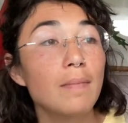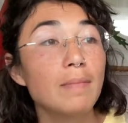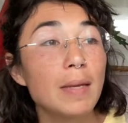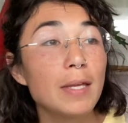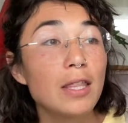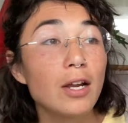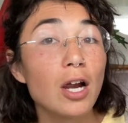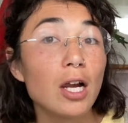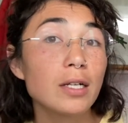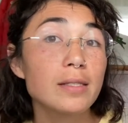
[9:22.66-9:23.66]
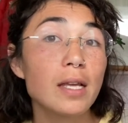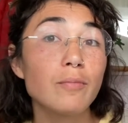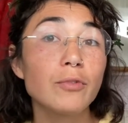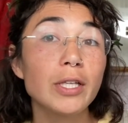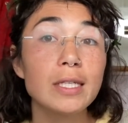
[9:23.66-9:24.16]
maybe there are
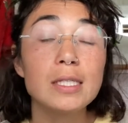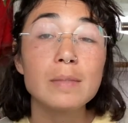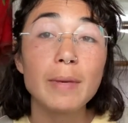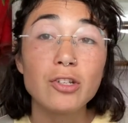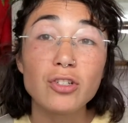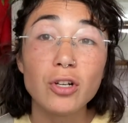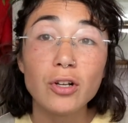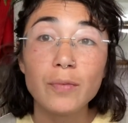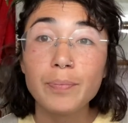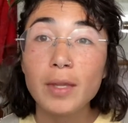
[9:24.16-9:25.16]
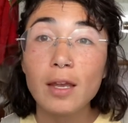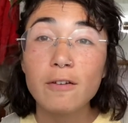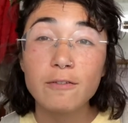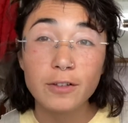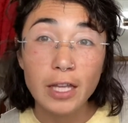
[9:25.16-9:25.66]
some really special
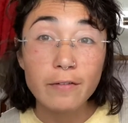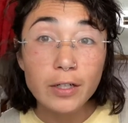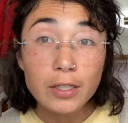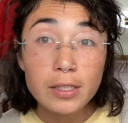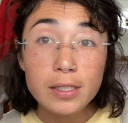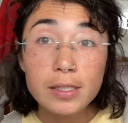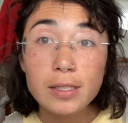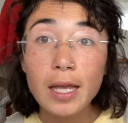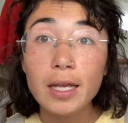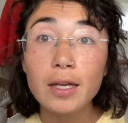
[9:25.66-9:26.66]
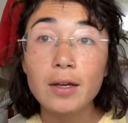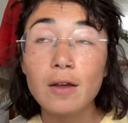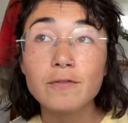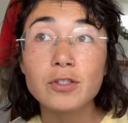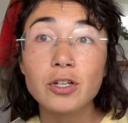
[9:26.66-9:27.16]
flavors, like
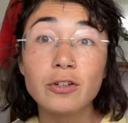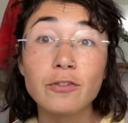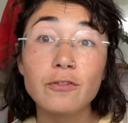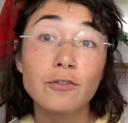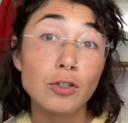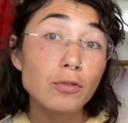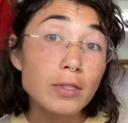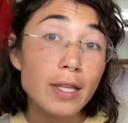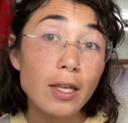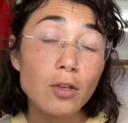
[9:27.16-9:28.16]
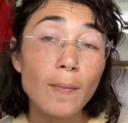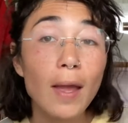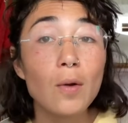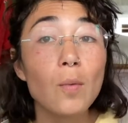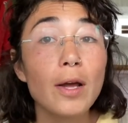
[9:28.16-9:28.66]
of certain fruits that you
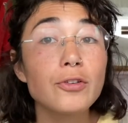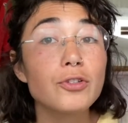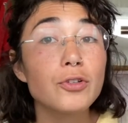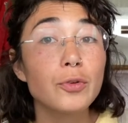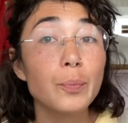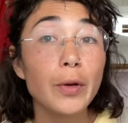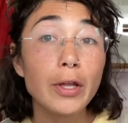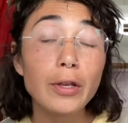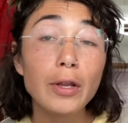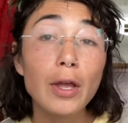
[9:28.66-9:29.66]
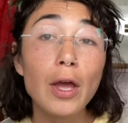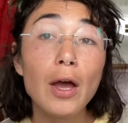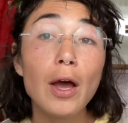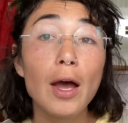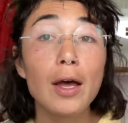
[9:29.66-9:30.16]
might want to put
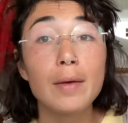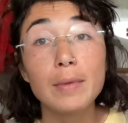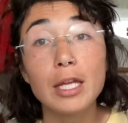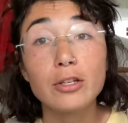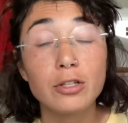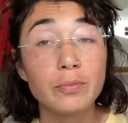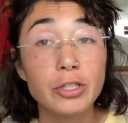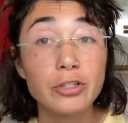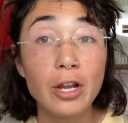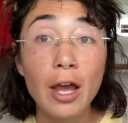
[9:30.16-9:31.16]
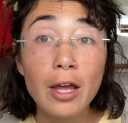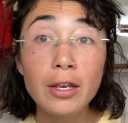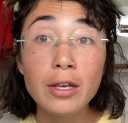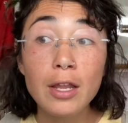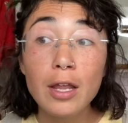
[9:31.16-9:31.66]
um, in your
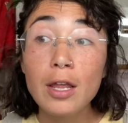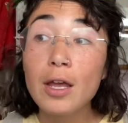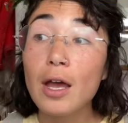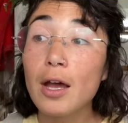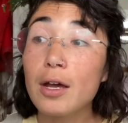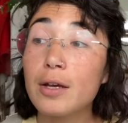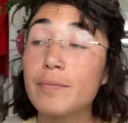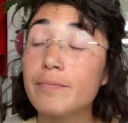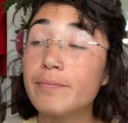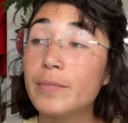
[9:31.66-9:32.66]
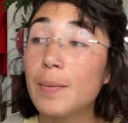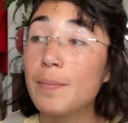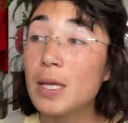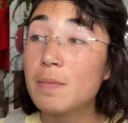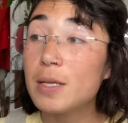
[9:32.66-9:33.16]
mishkan. Um,
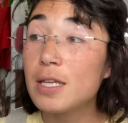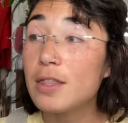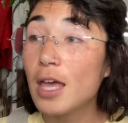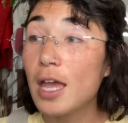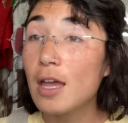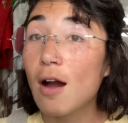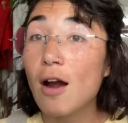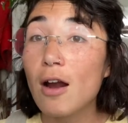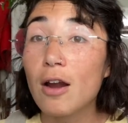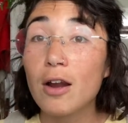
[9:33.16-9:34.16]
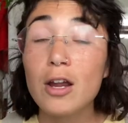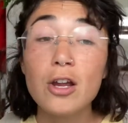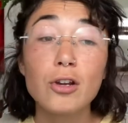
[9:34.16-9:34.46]
maybe they are